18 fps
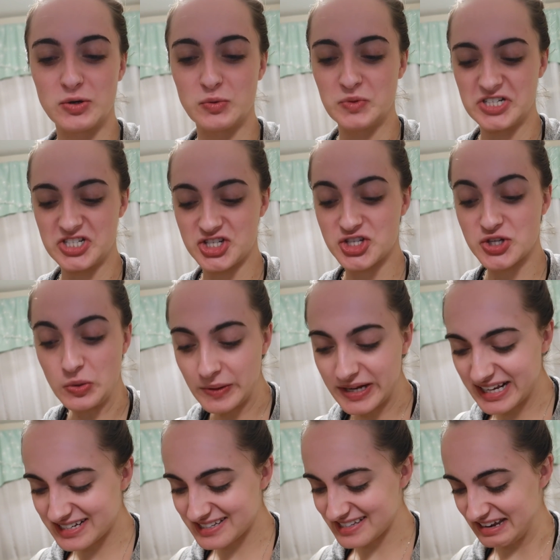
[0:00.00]
which
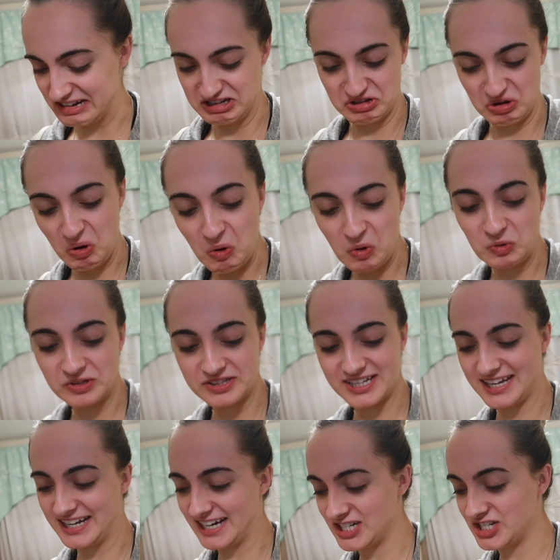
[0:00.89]
squeaks and is
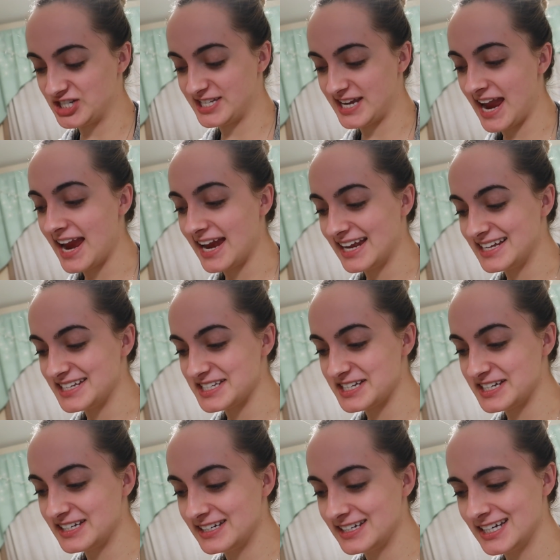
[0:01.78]
old and I just hate it.